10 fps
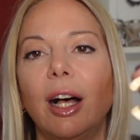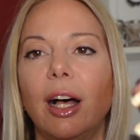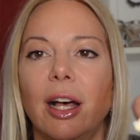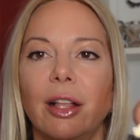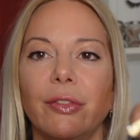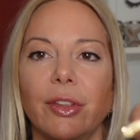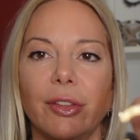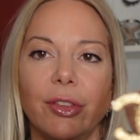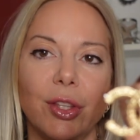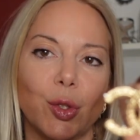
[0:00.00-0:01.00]

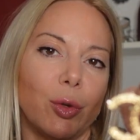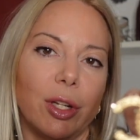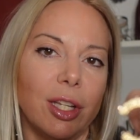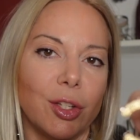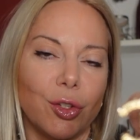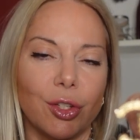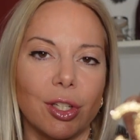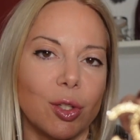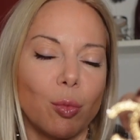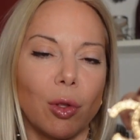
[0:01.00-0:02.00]
and this one is just
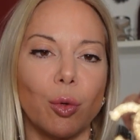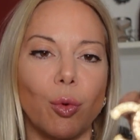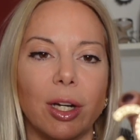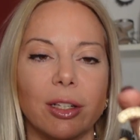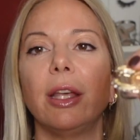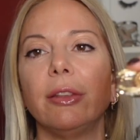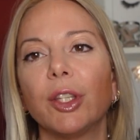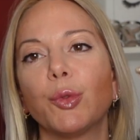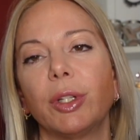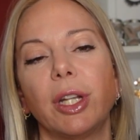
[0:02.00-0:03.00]
a smaller one, and
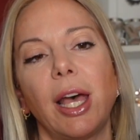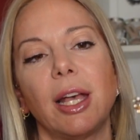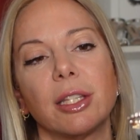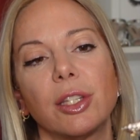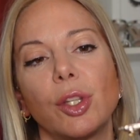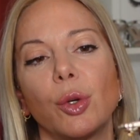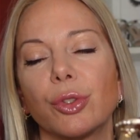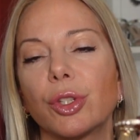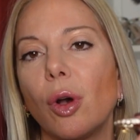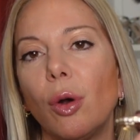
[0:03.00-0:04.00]
this one has
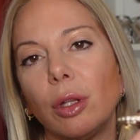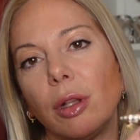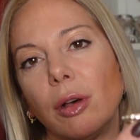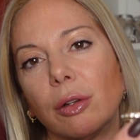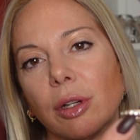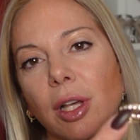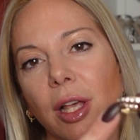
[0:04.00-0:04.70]
stones all along